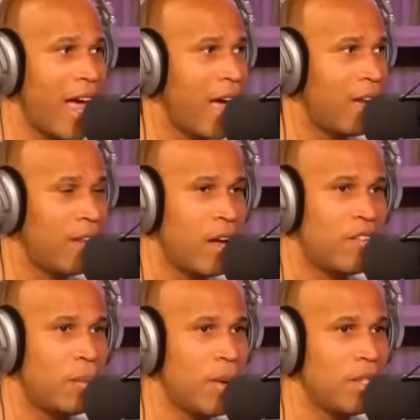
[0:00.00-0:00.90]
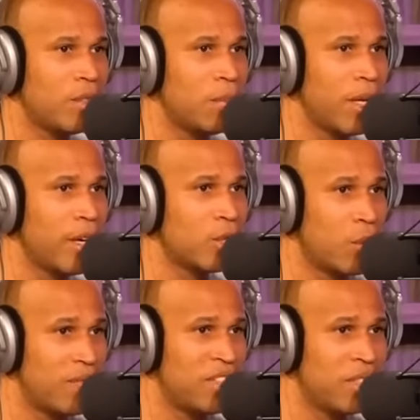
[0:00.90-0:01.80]
have of a bunch of players
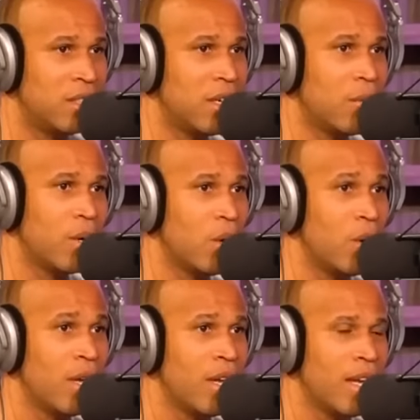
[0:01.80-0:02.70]
with zero